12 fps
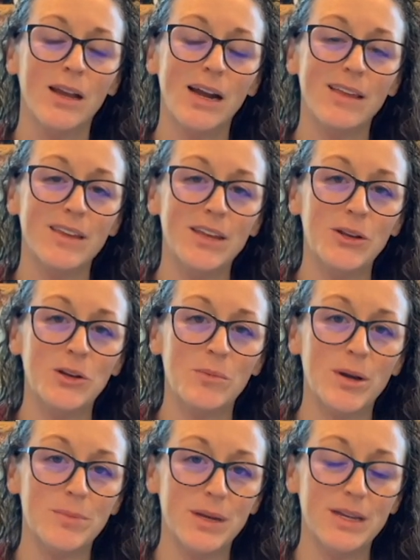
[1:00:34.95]
I think you know
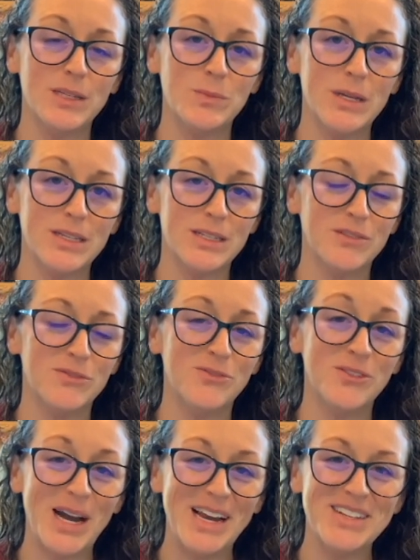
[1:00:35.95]
my biggest pieces of
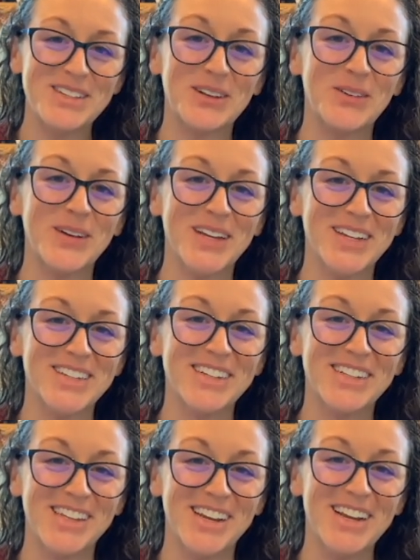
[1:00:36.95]
advice going into
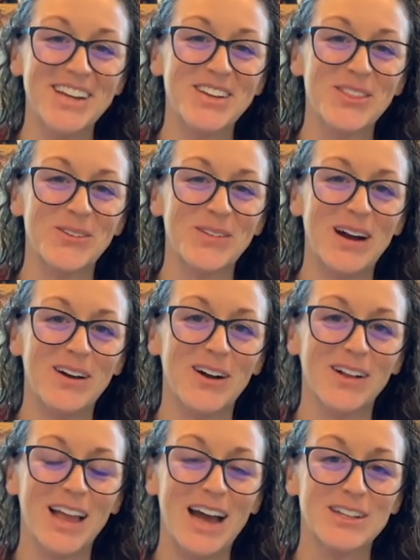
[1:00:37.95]
clinic throughout
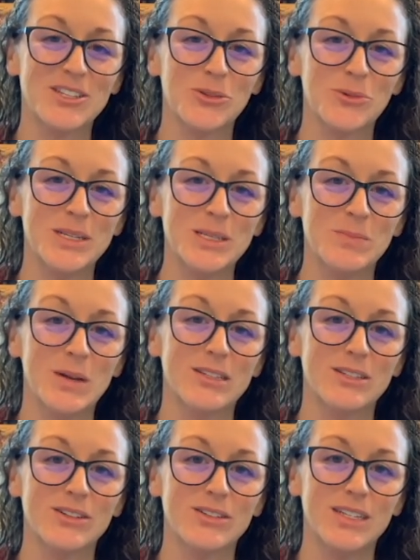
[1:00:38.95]
our last 3
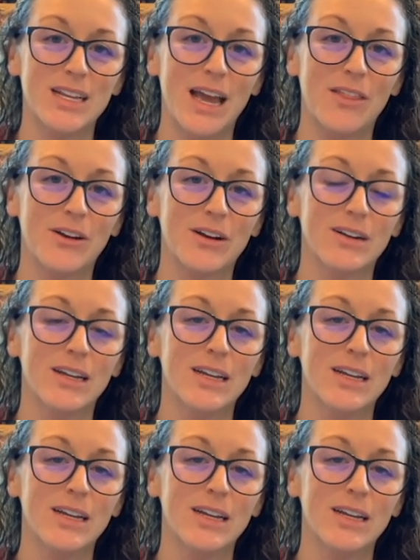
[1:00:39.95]
semesters together.